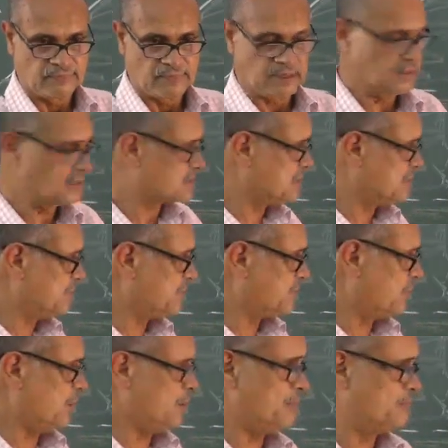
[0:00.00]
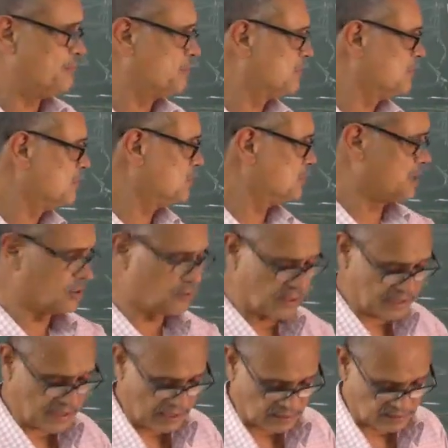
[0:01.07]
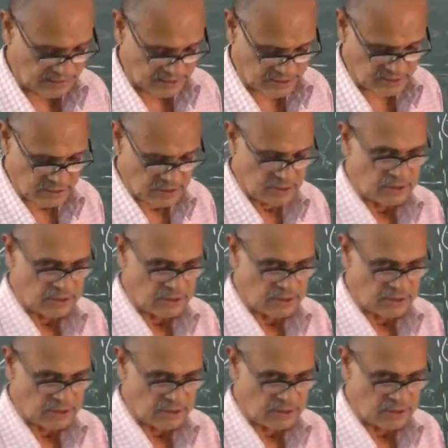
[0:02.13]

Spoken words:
I just leave it for so that you can calculate.